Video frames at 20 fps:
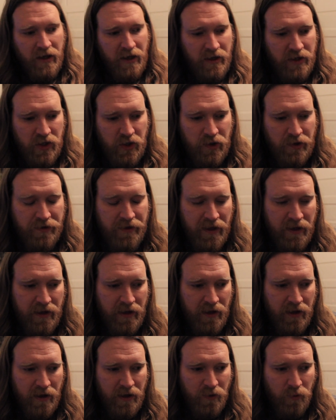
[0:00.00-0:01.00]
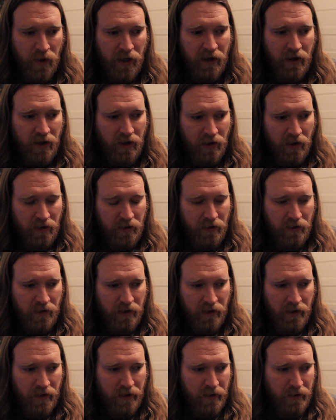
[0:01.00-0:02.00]
you're thinking, well,
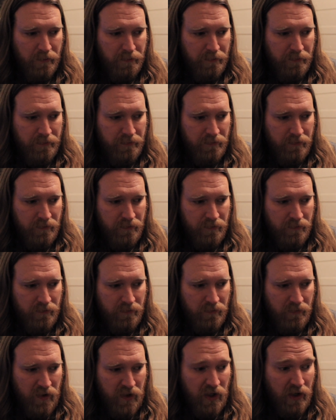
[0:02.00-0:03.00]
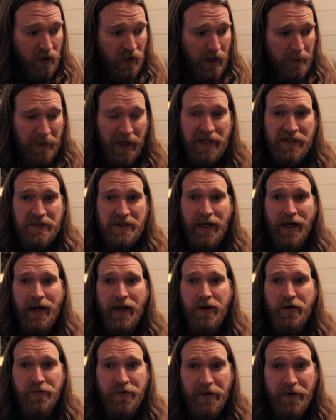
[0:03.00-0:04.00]
you know, I might
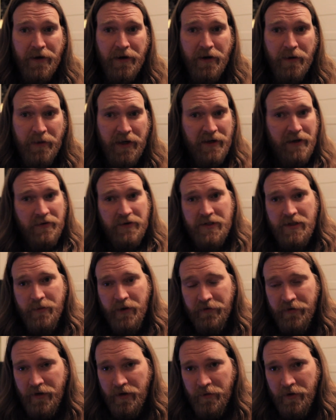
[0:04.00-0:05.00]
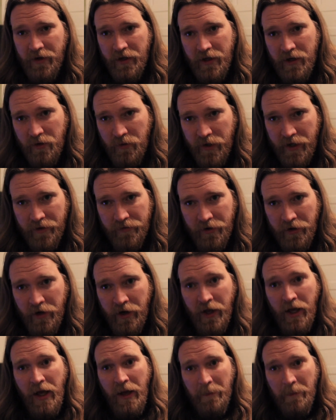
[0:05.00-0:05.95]
die over there. I might never see my family again or whatever.